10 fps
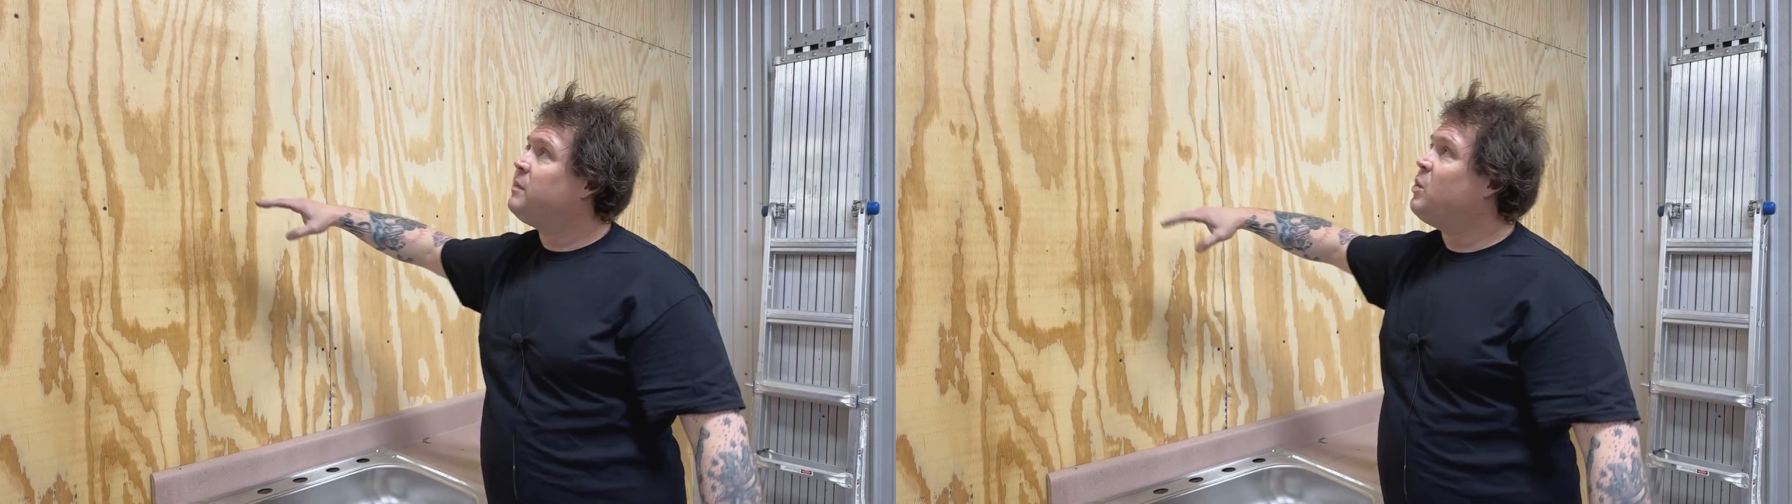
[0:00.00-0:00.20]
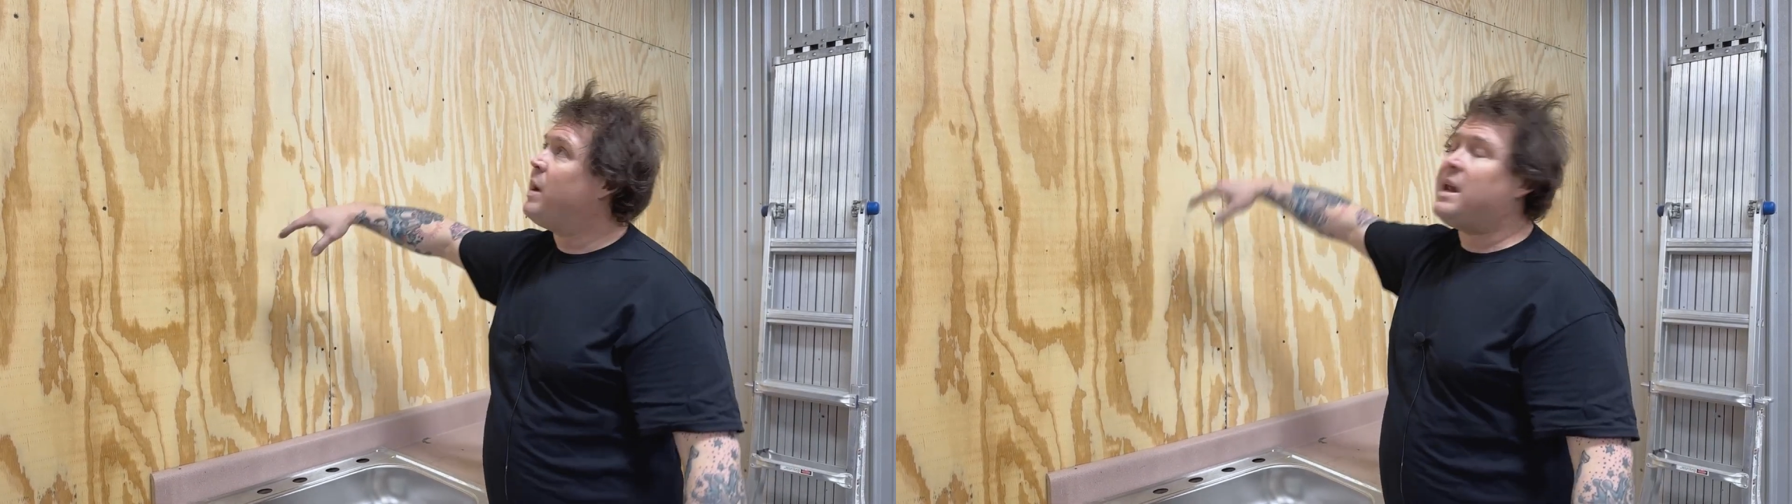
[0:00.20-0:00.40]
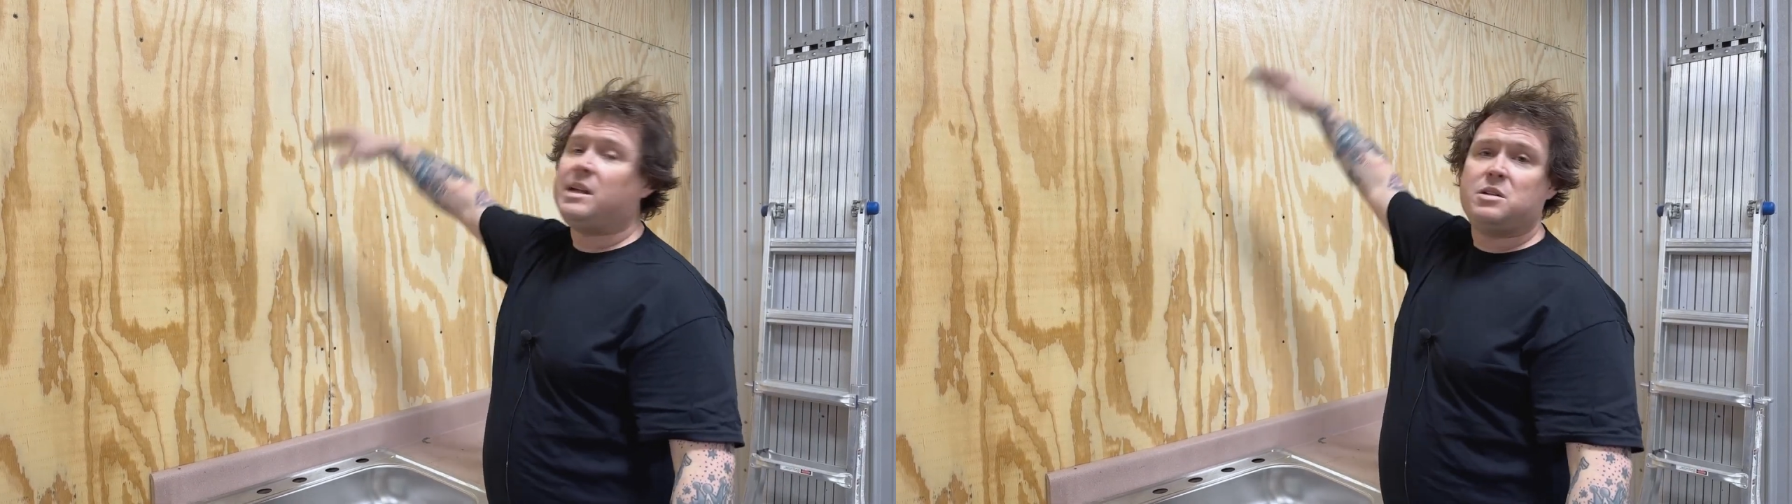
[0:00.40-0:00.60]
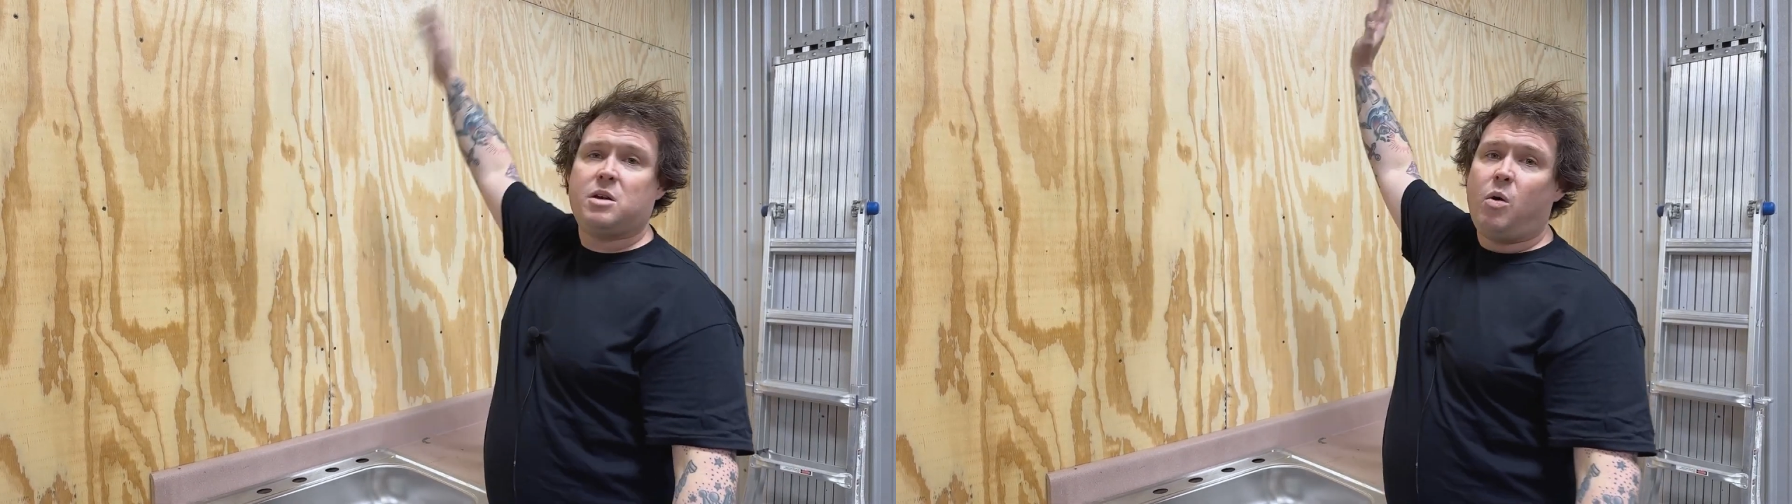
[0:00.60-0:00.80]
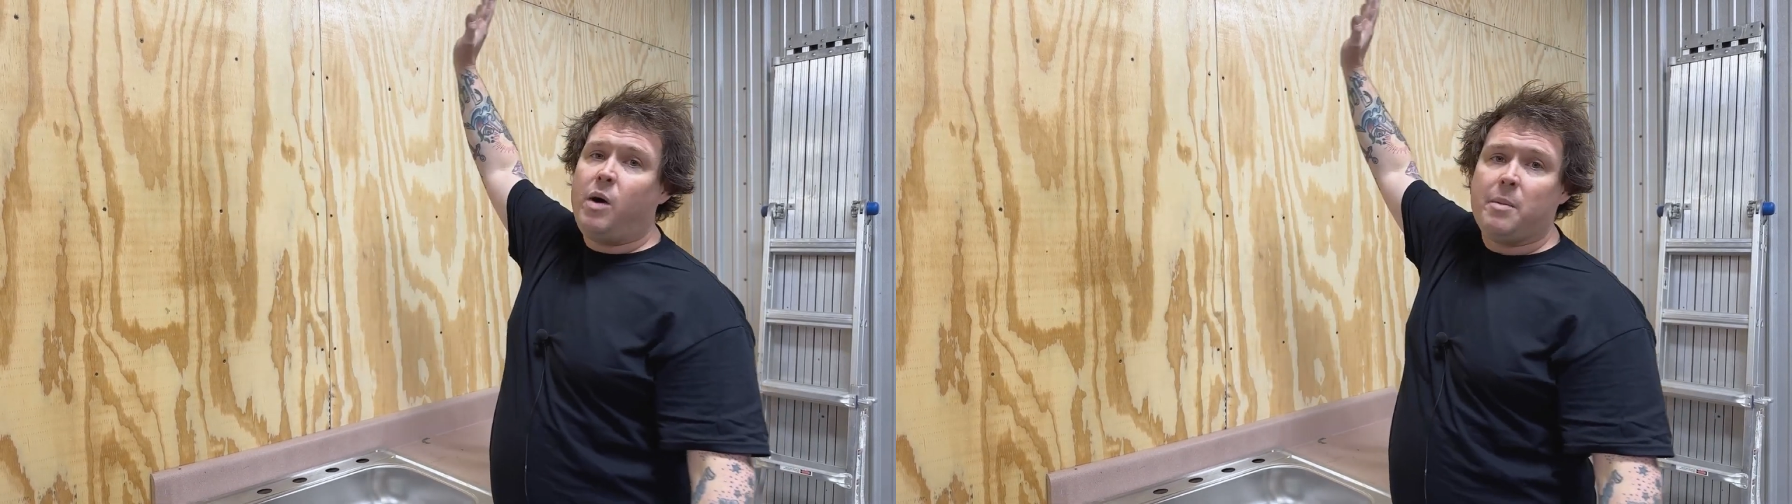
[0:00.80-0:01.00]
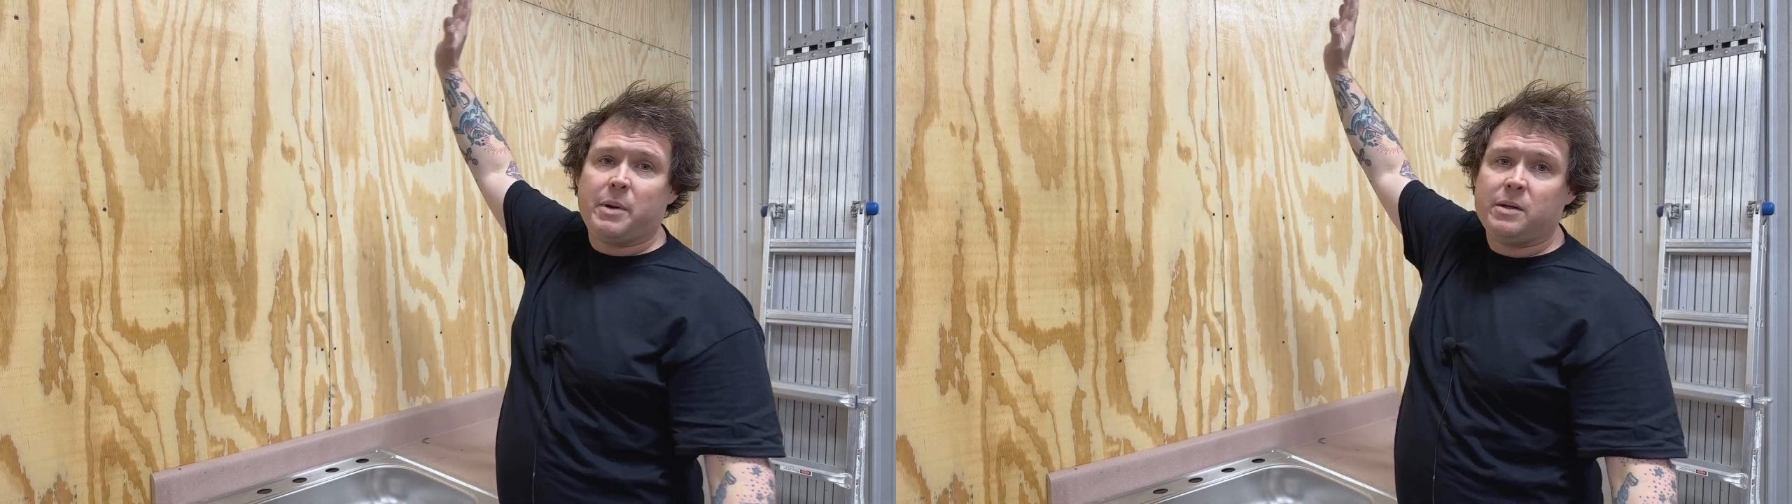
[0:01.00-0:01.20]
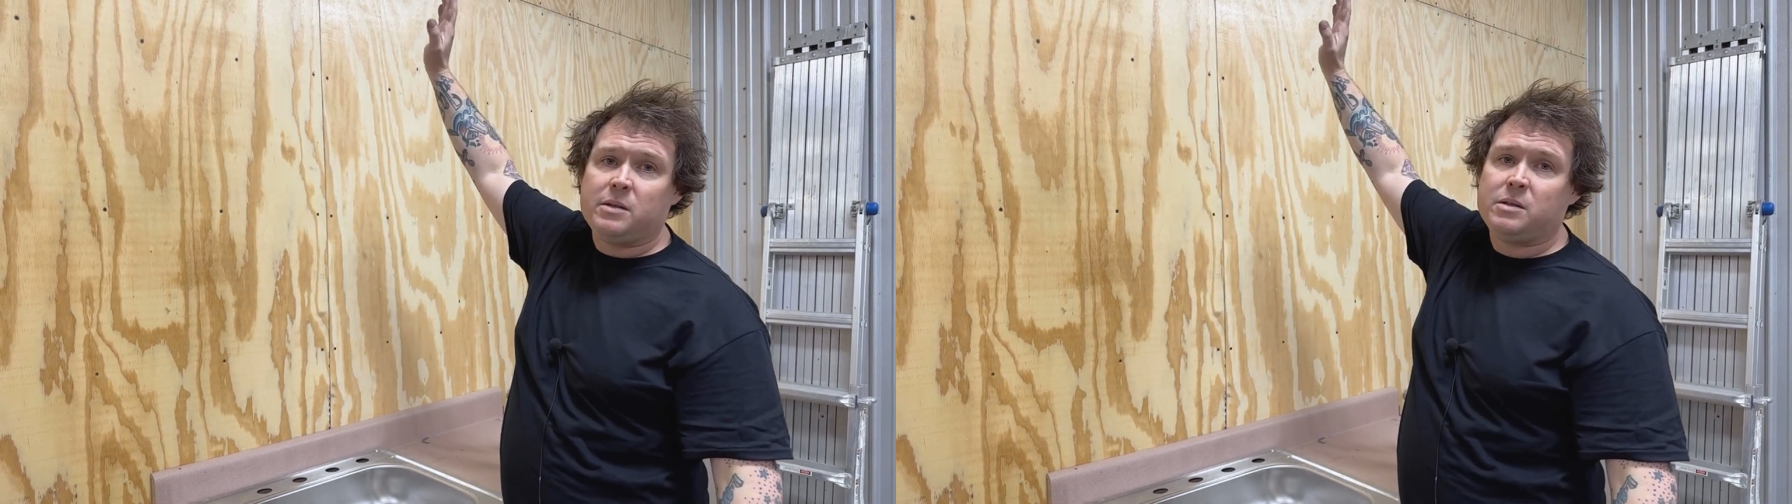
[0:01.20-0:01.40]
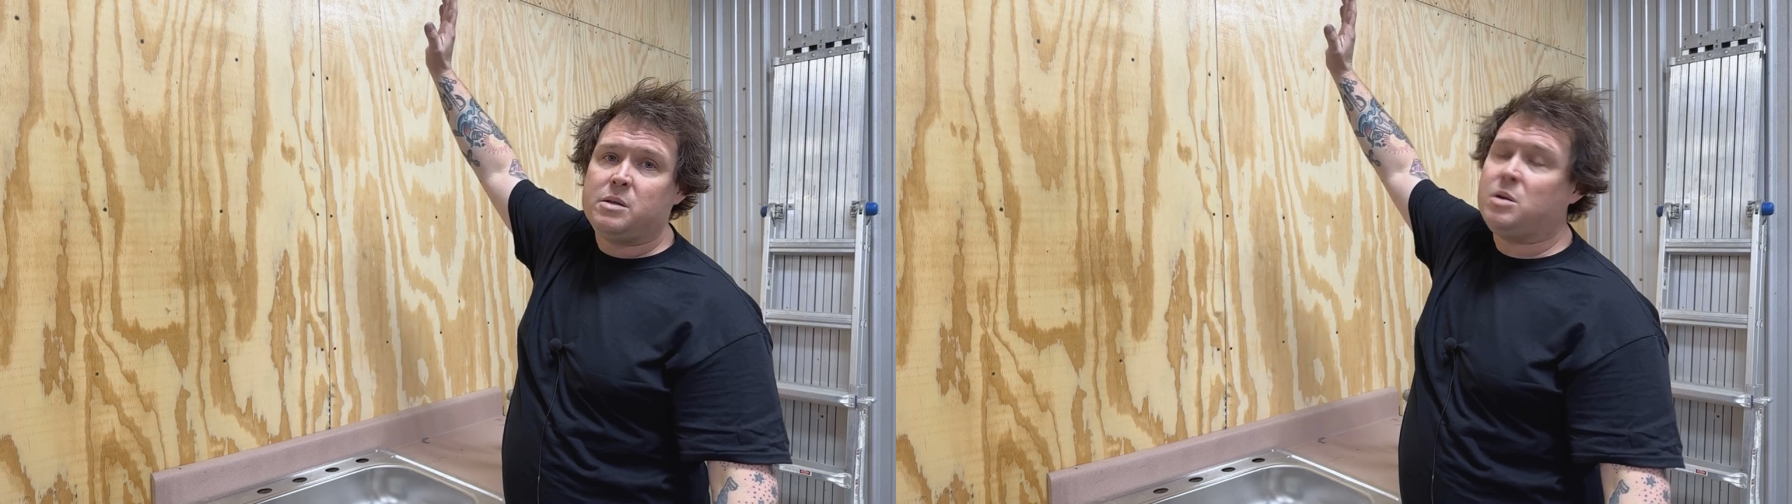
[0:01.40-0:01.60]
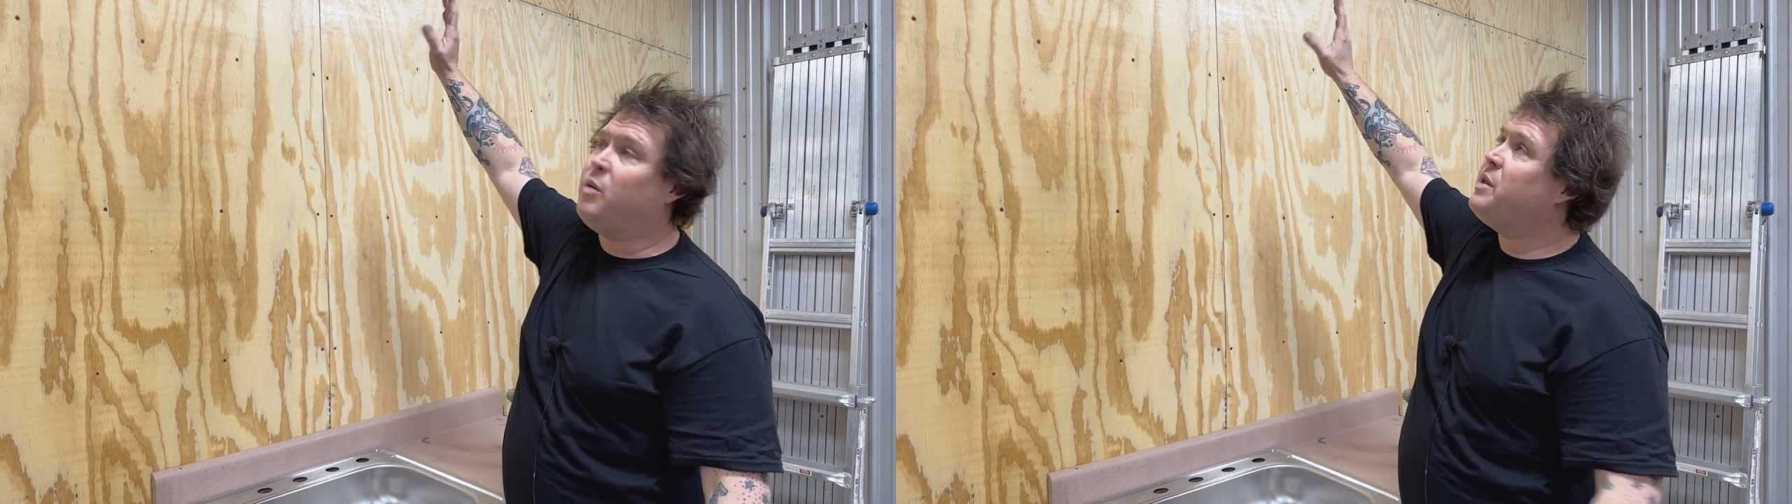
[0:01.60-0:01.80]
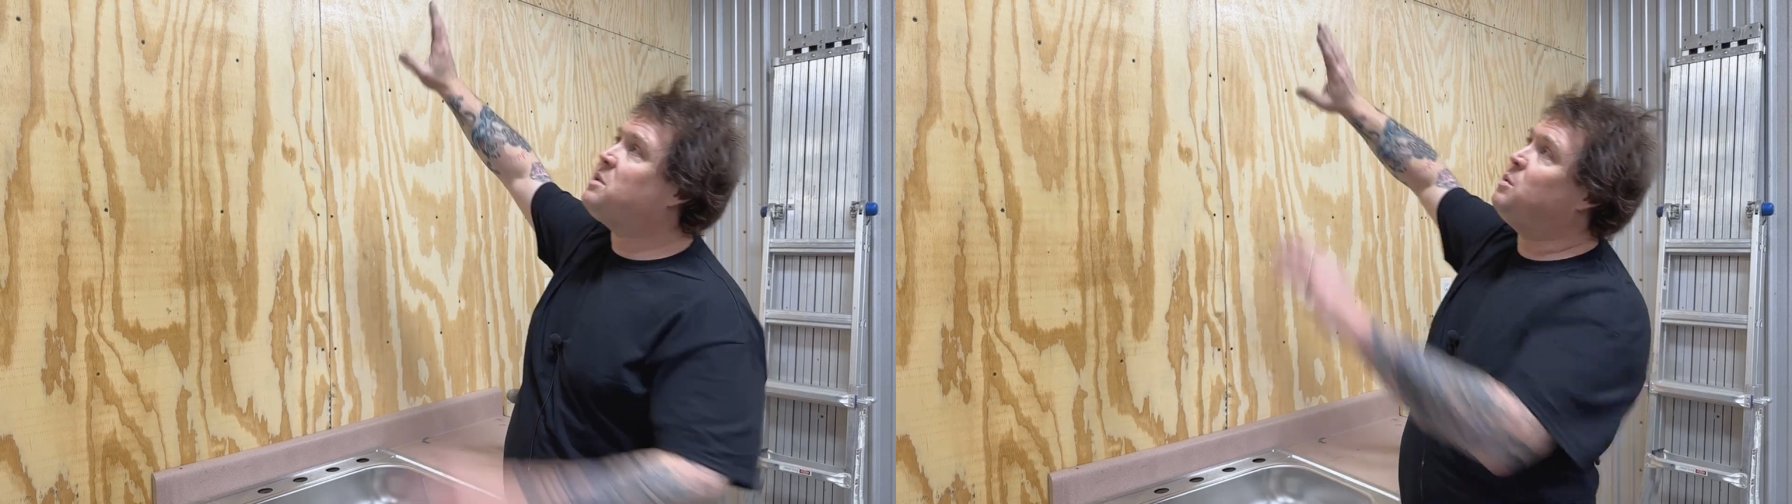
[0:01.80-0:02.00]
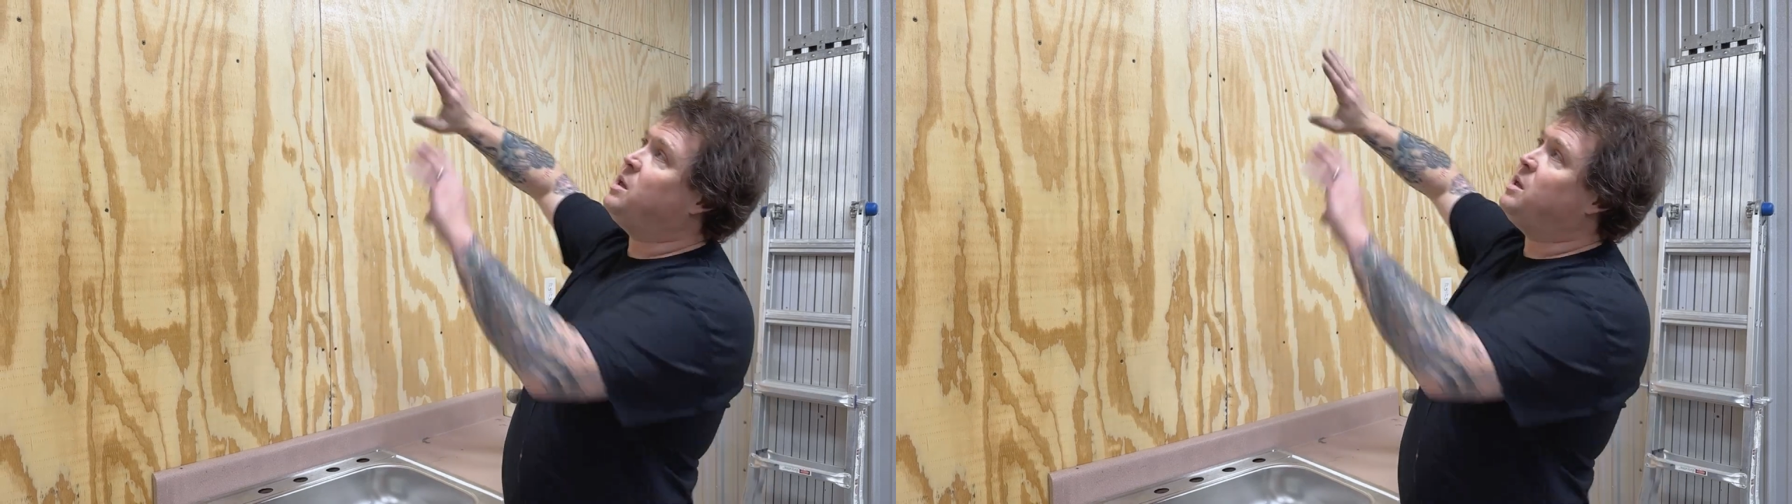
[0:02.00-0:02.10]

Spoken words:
Why not just go up? So this will